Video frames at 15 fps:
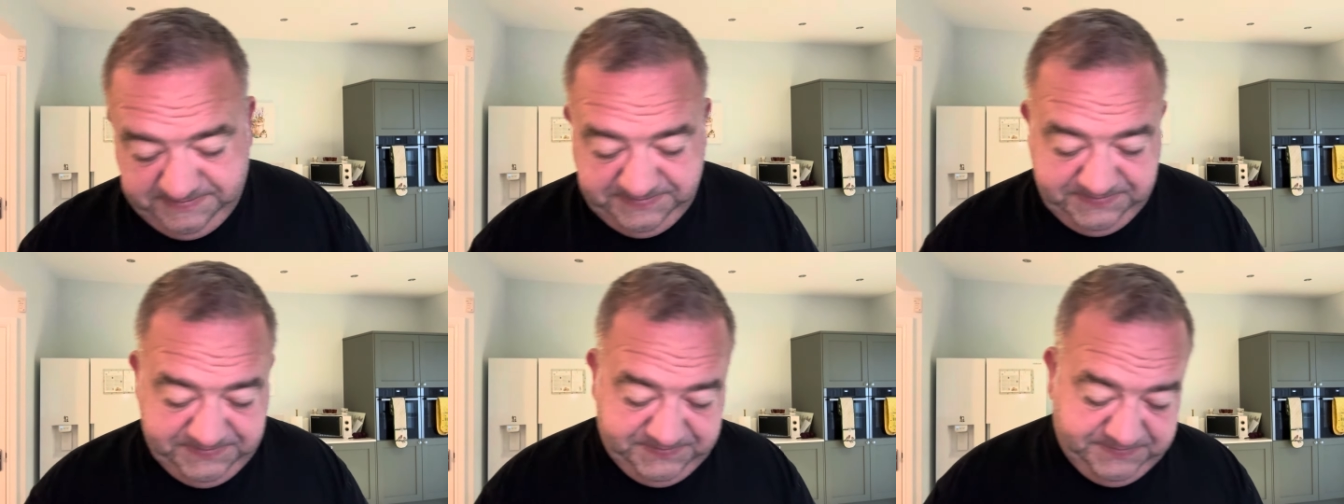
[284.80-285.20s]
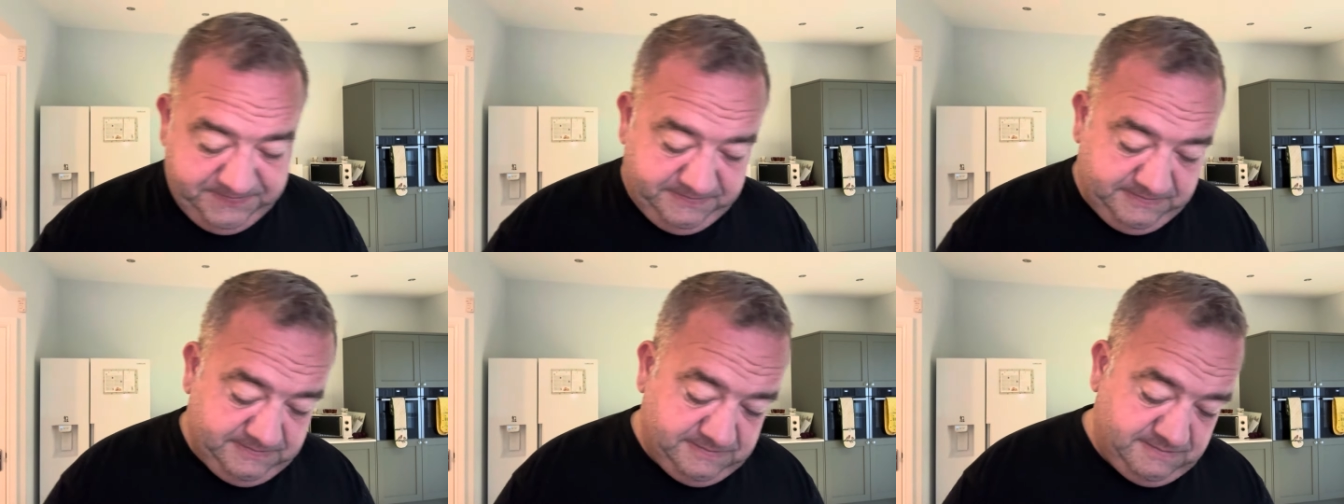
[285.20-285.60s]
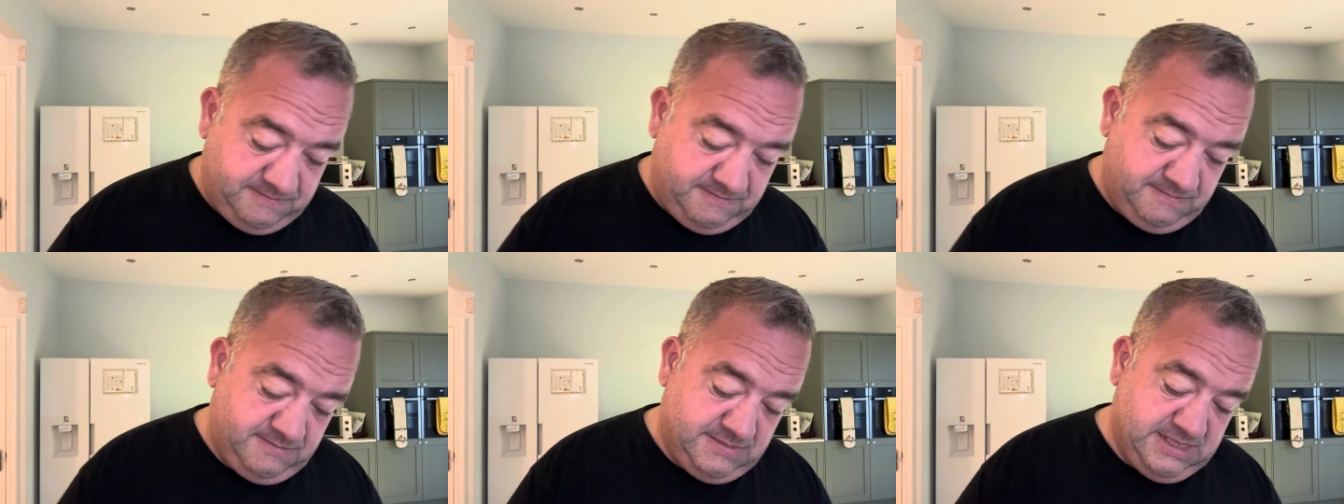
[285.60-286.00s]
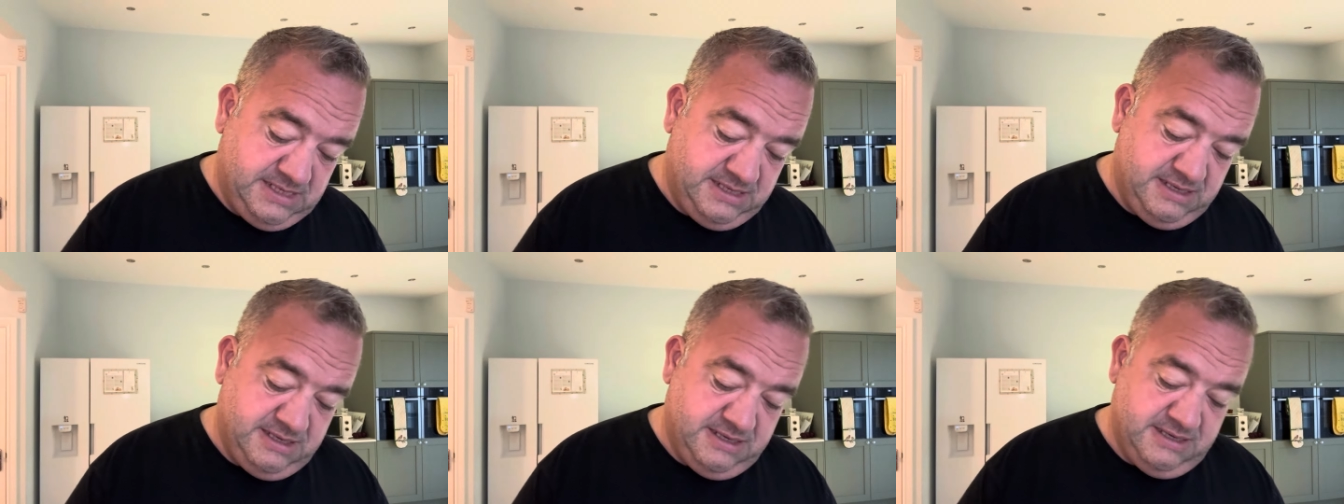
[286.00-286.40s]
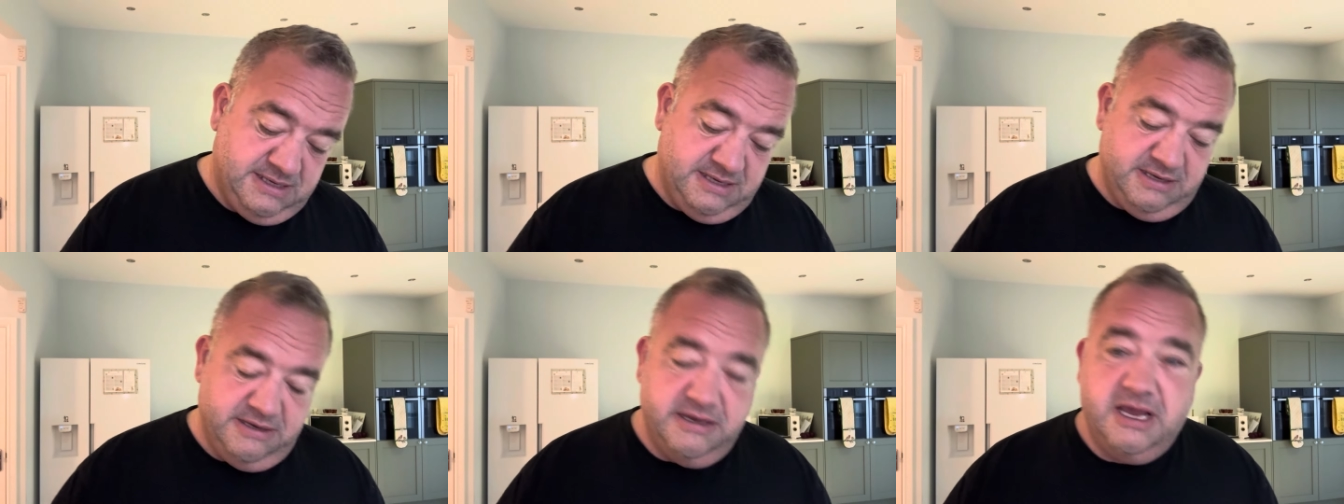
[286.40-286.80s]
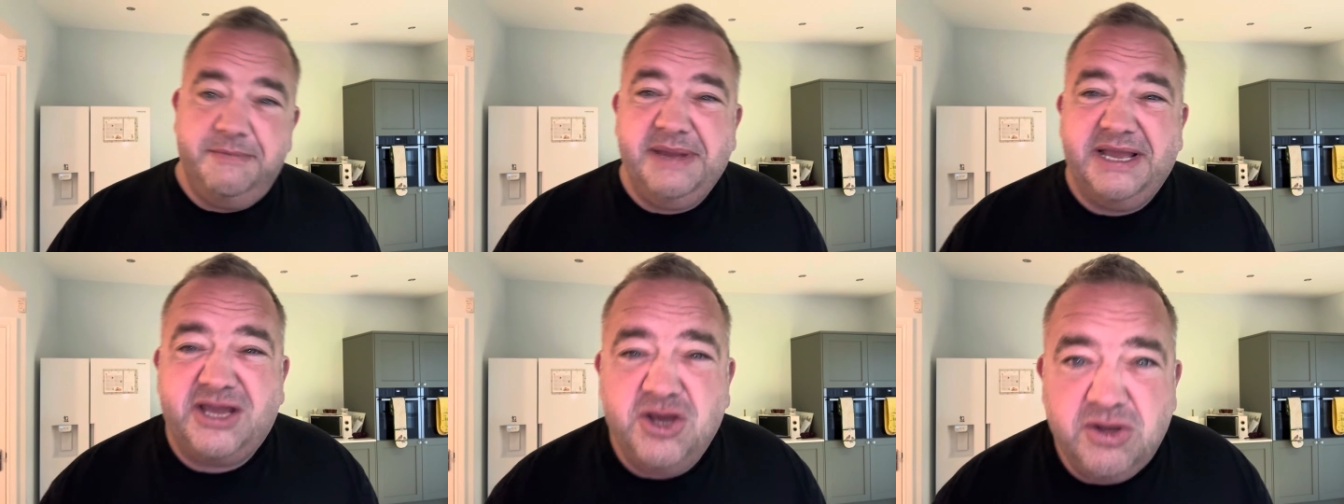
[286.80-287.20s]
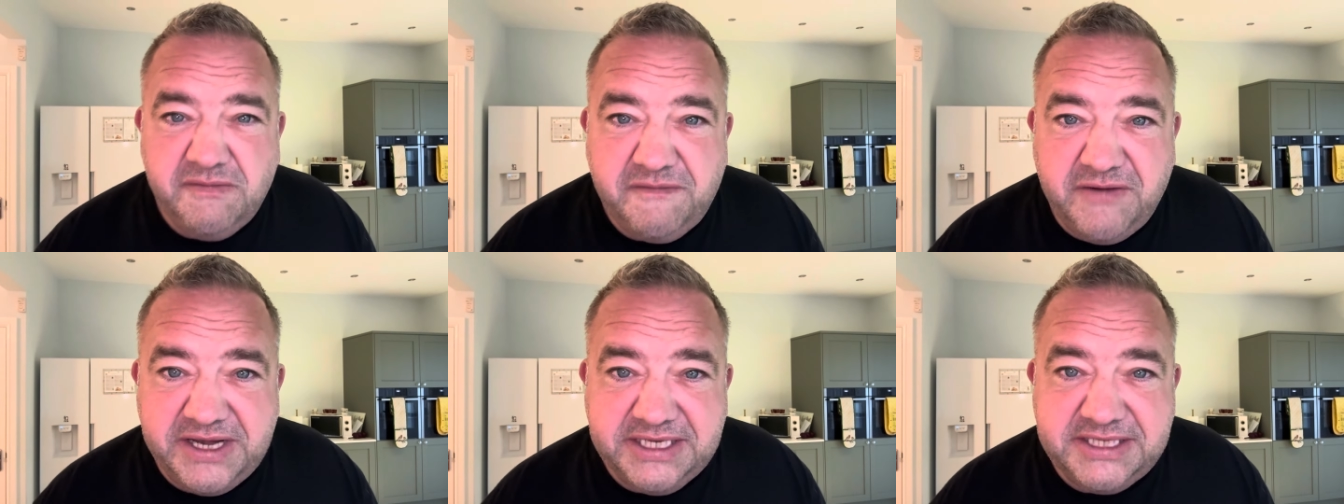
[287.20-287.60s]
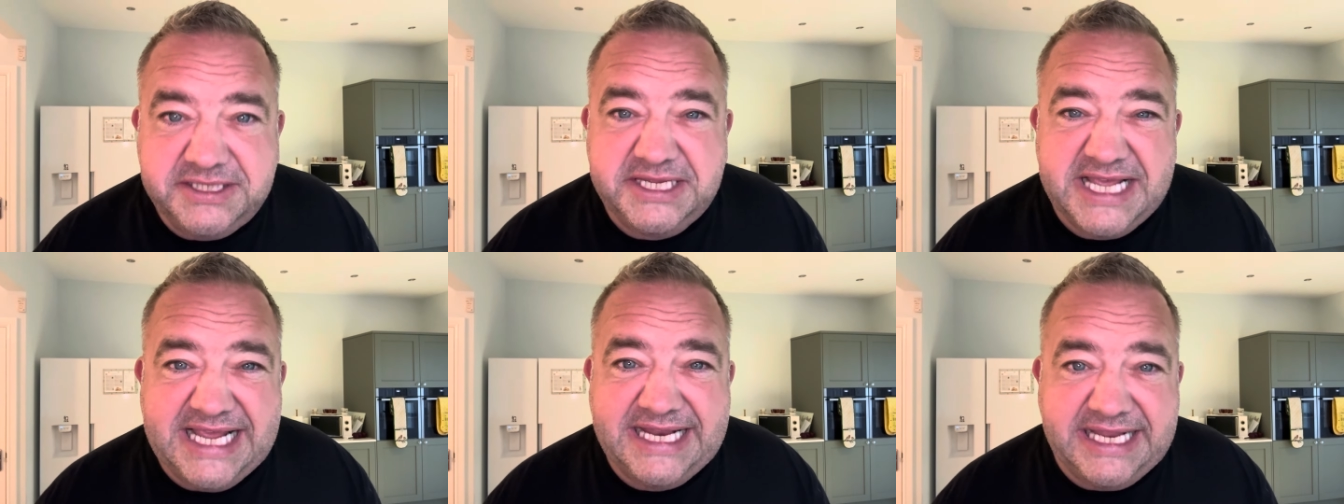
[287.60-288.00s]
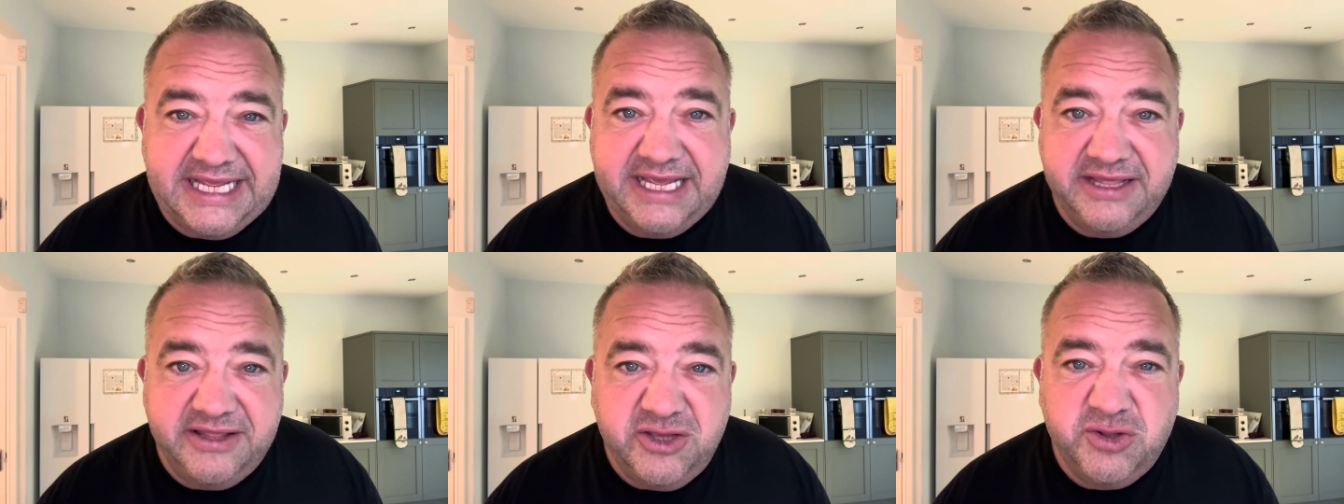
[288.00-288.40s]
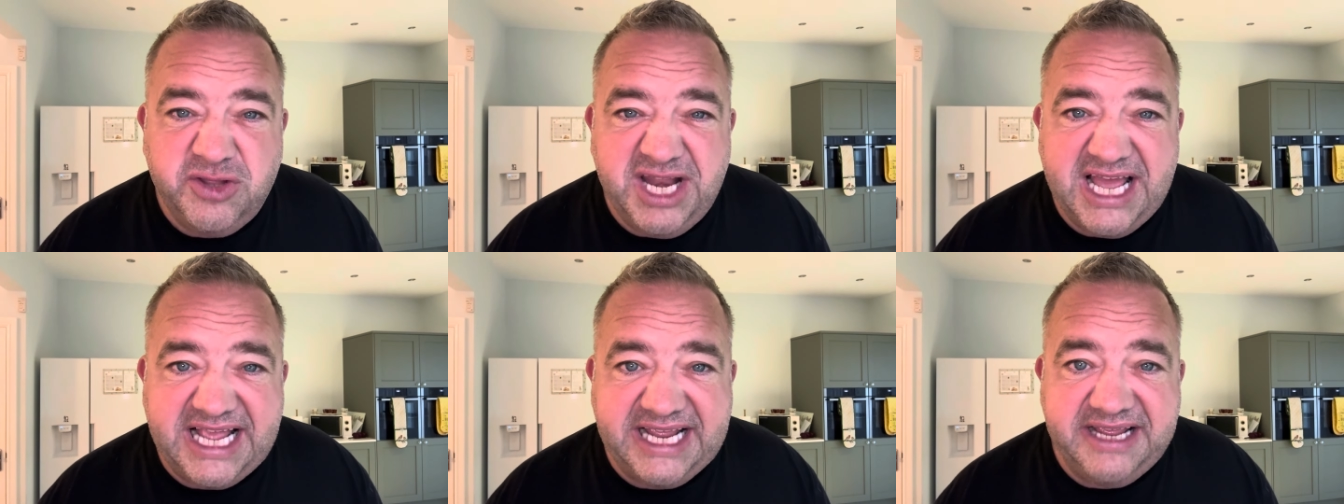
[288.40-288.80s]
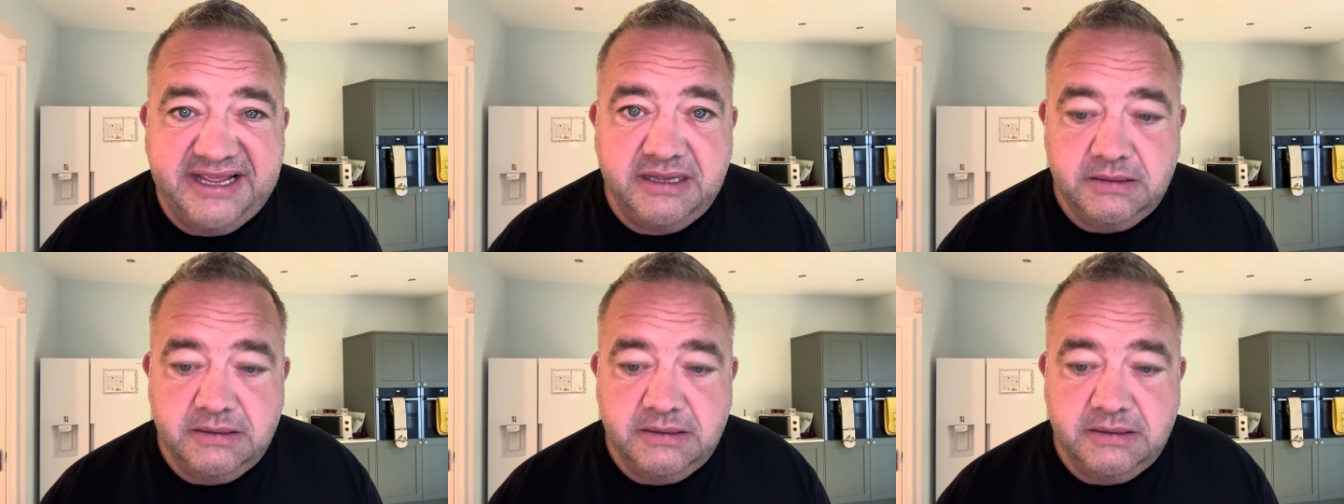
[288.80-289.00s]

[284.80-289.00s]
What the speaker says: And my girlfriend stayed here the other night.